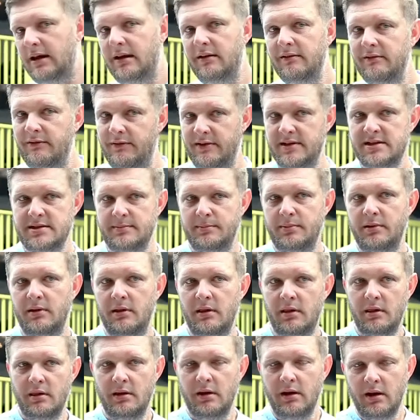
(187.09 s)

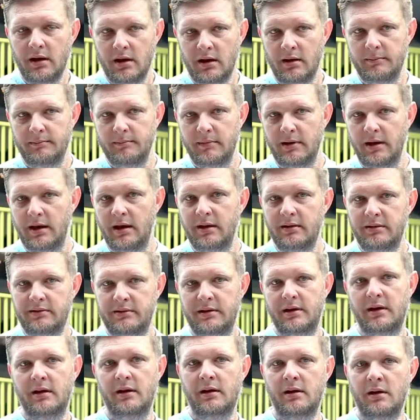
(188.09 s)
invisible
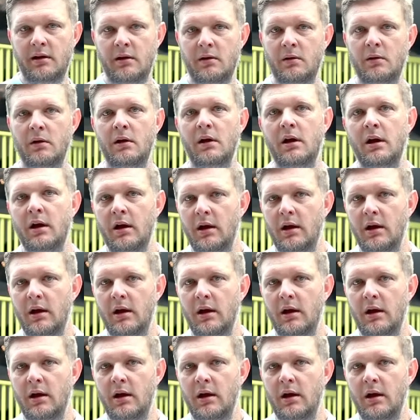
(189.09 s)
Interio